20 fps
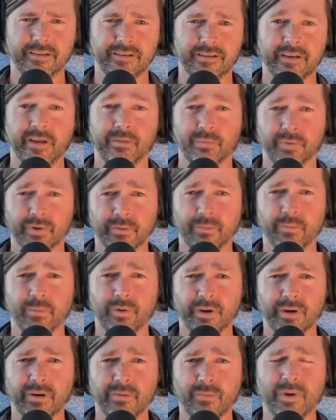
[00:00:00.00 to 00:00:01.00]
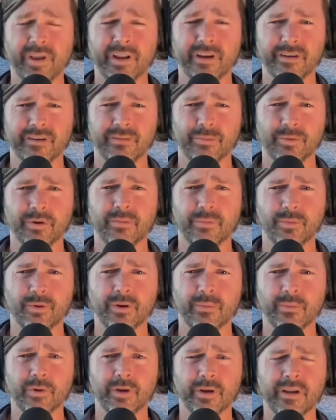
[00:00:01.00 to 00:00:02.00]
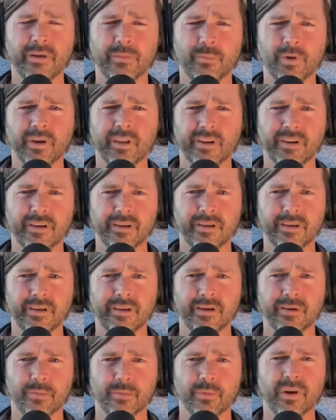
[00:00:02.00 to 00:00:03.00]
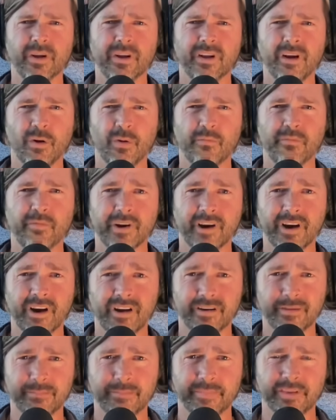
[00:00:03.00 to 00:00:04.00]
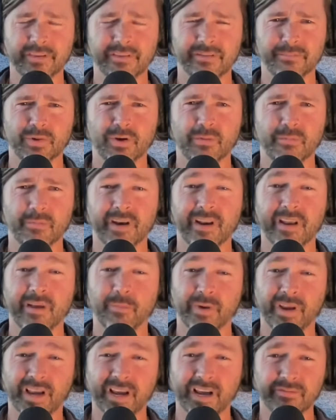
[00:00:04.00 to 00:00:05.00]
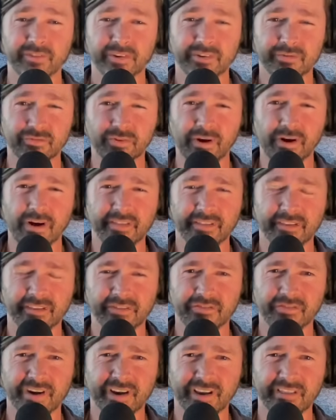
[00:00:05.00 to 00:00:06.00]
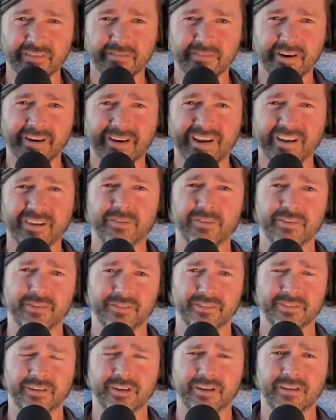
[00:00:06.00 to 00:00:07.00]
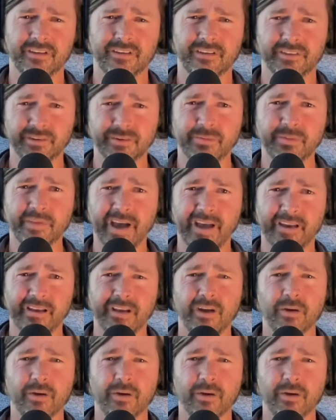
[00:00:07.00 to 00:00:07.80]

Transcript: and we're gonna win. We're gonna overcome this moment, and we have to draw on the strength of our elders to do that.